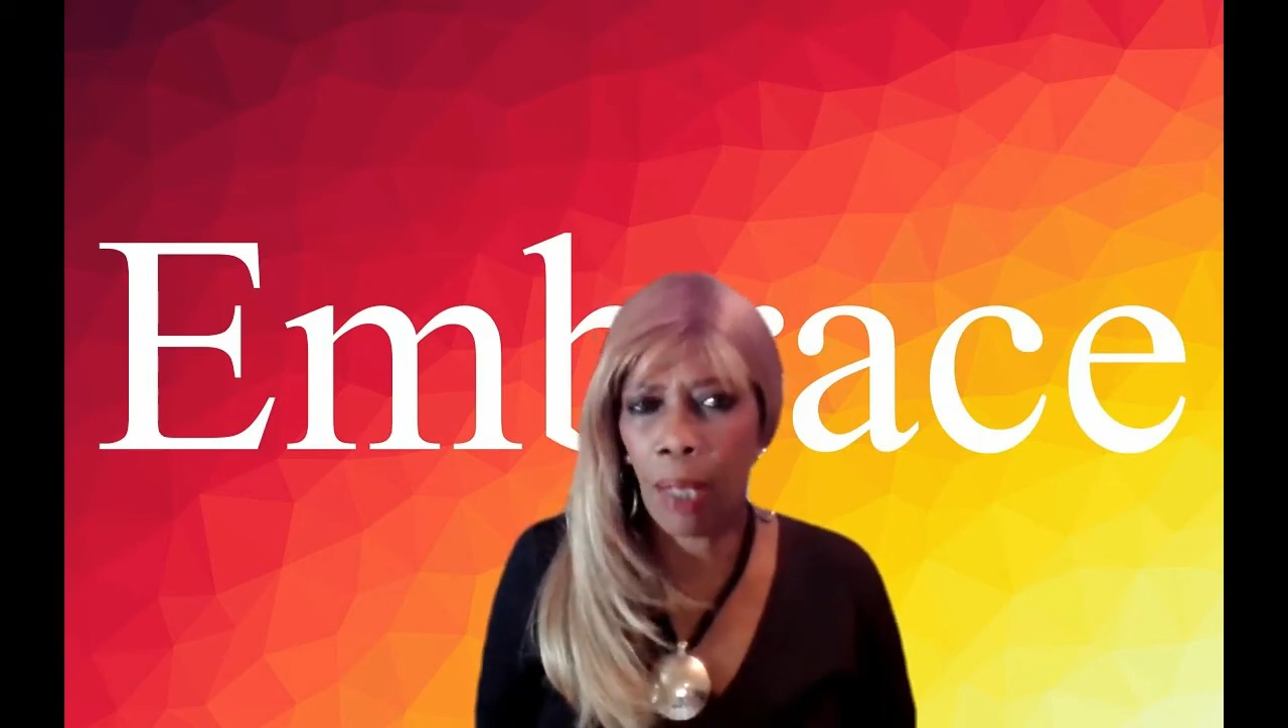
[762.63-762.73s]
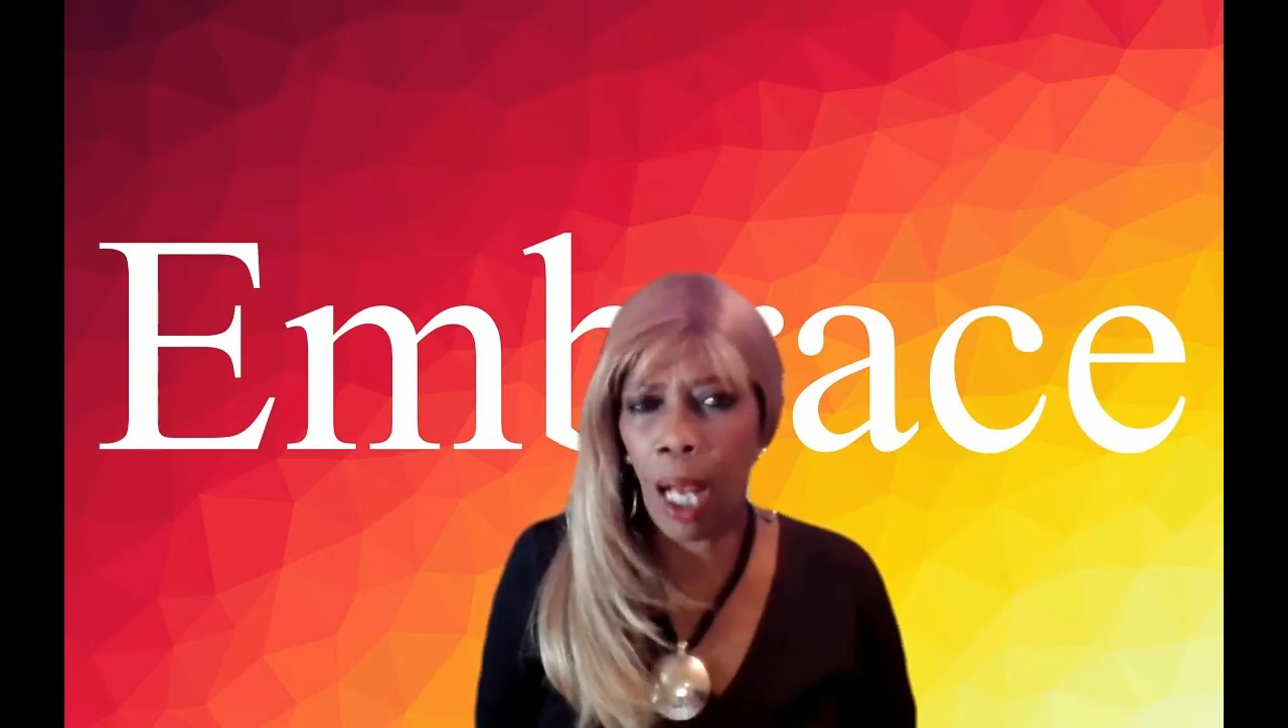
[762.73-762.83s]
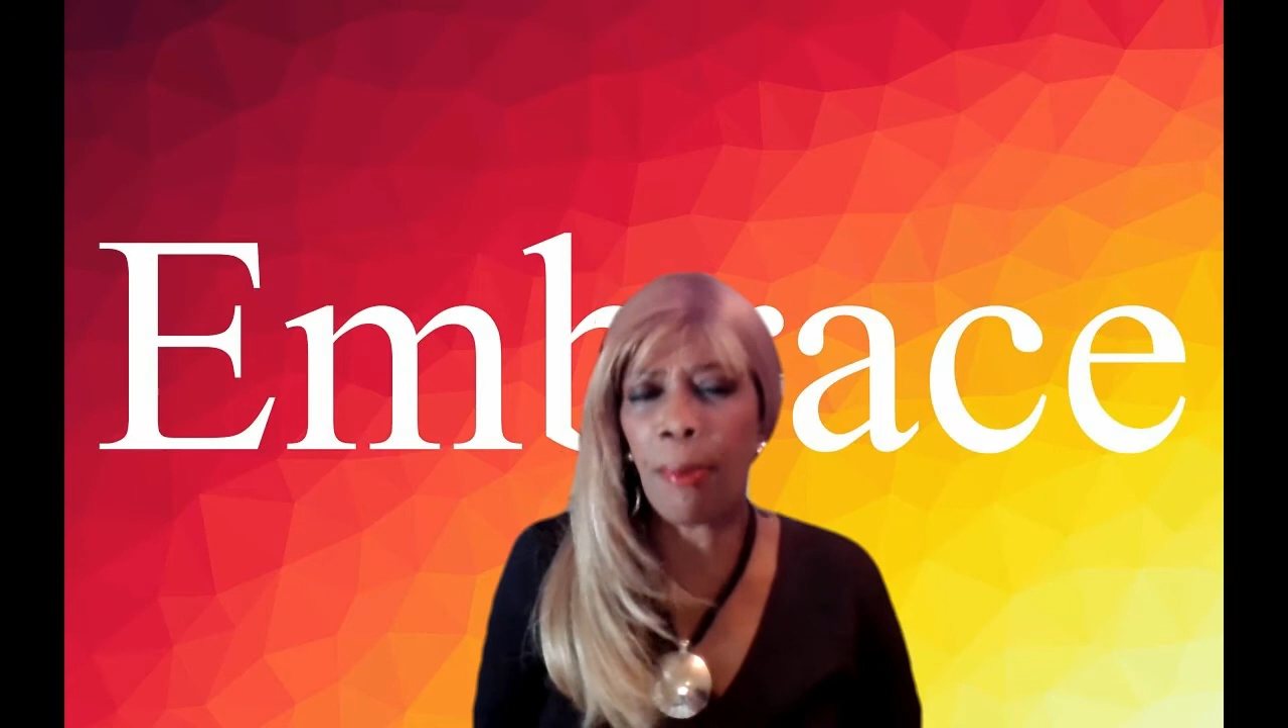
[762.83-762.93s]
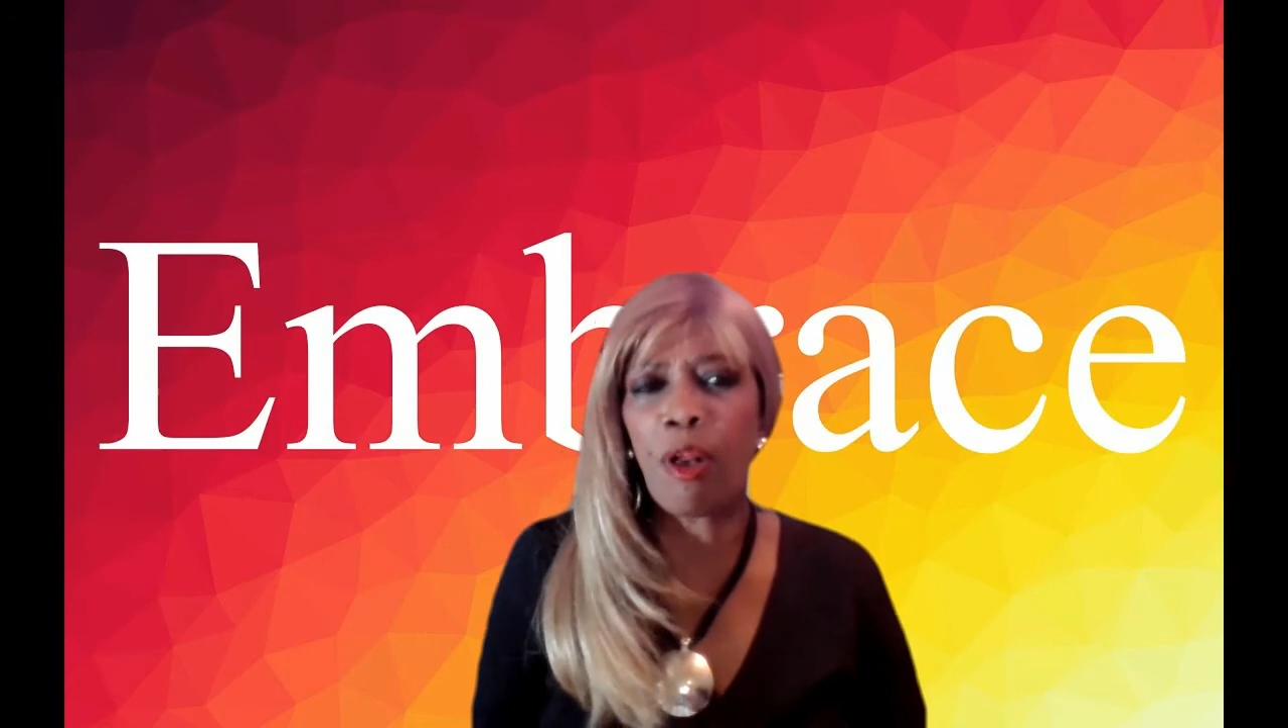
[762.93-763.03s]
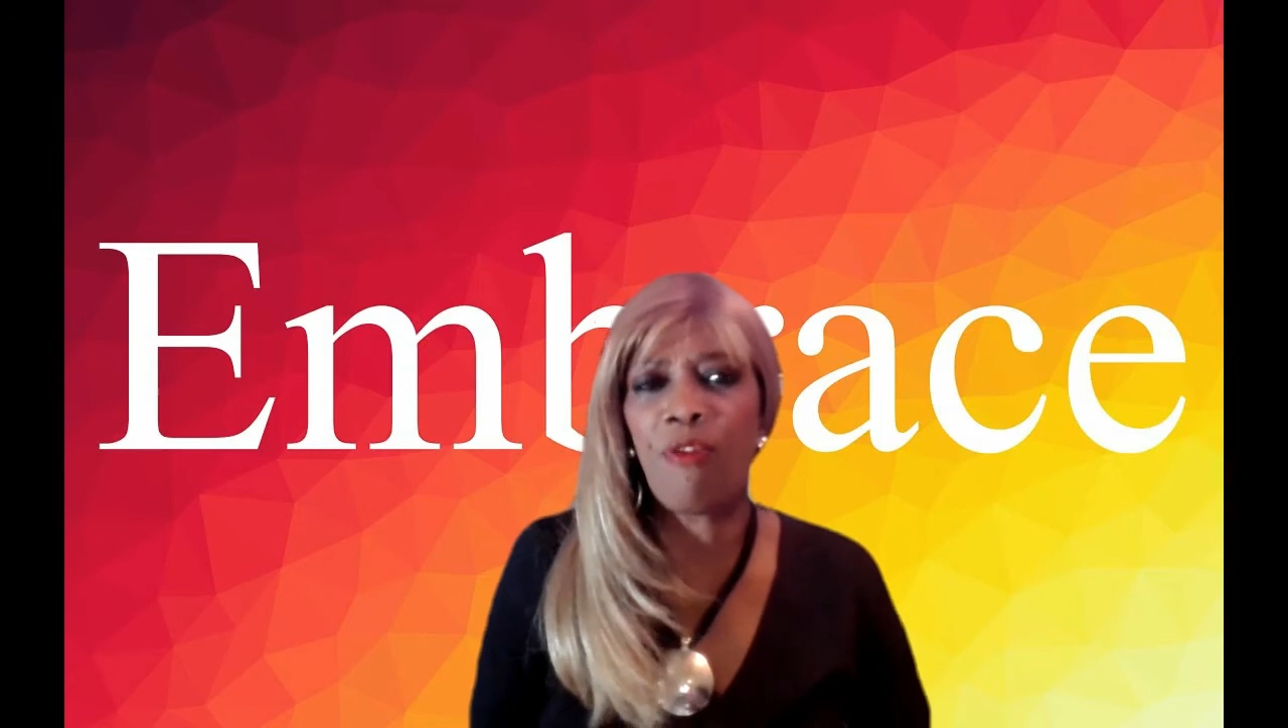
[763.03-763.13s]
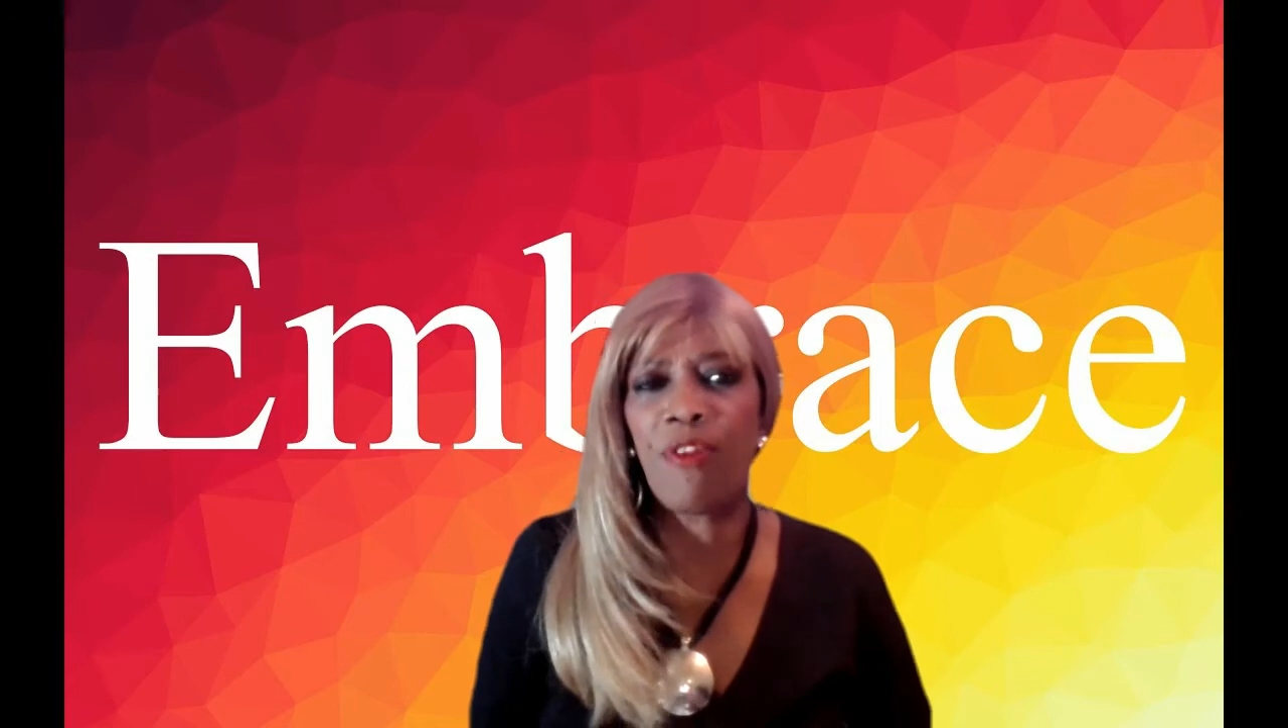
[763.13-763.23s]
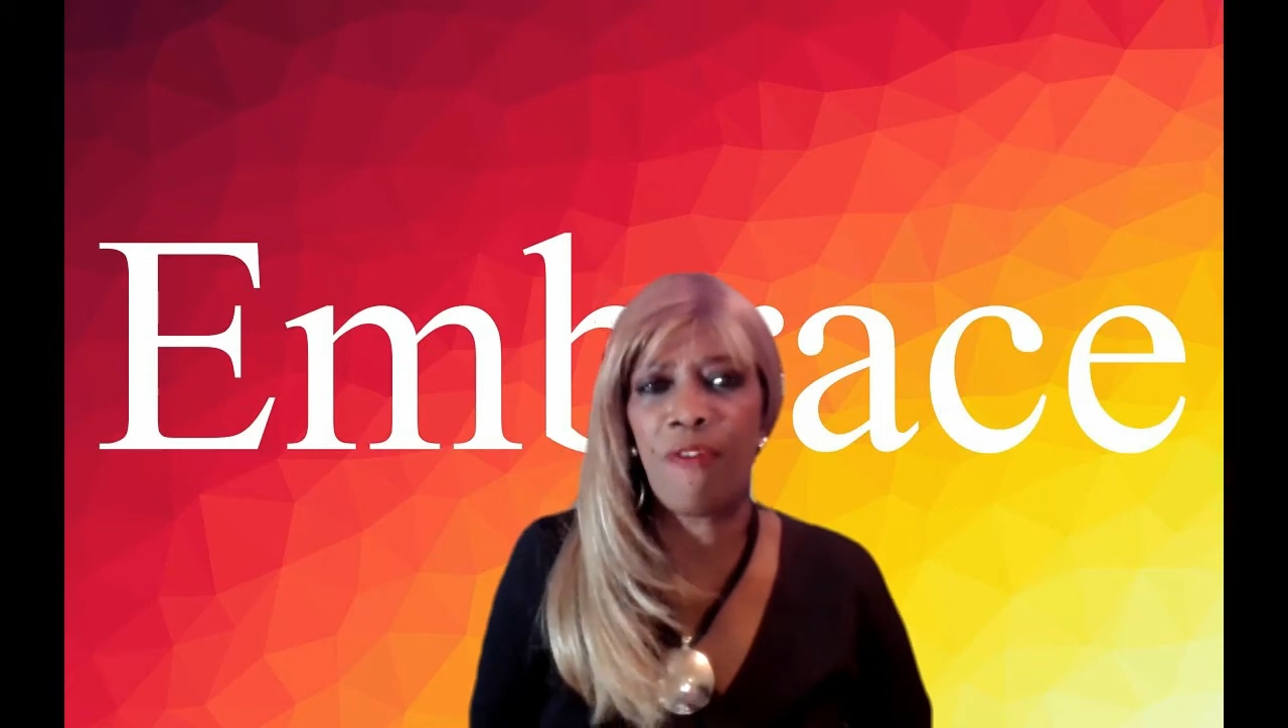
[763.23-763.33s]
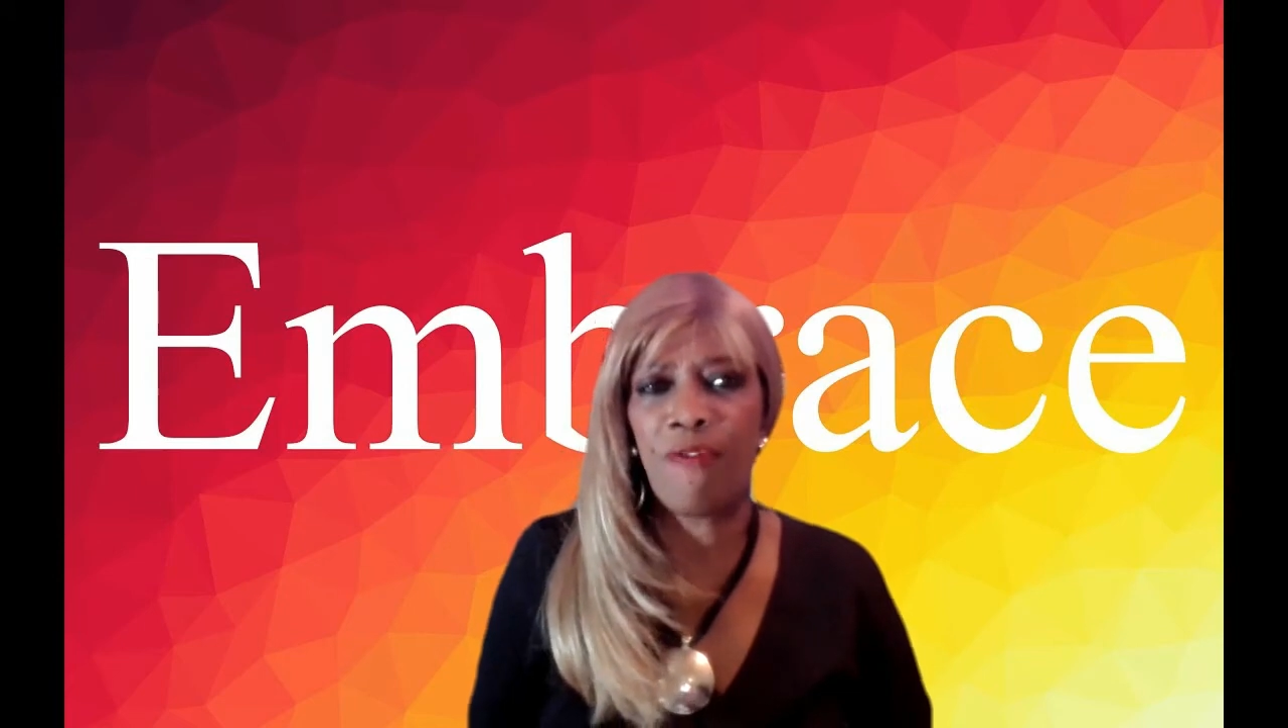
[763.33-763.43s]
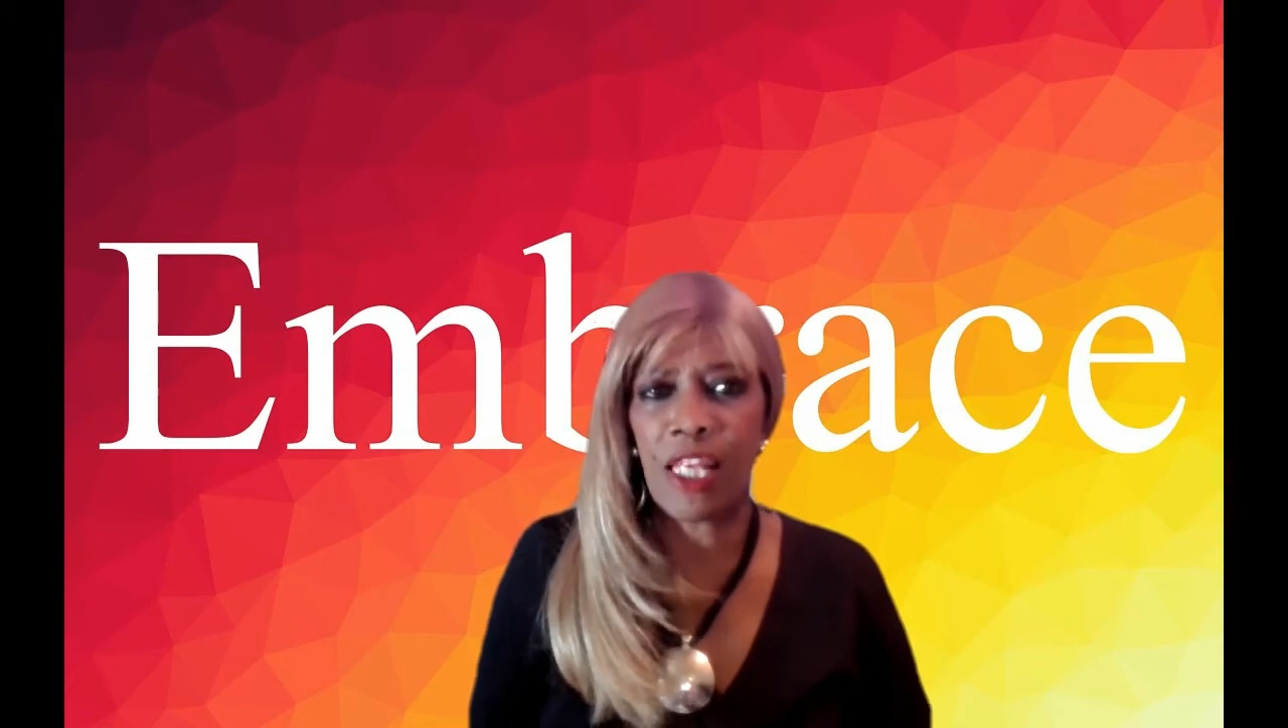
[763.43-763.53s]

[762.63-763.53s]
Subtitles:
"I'm coming over to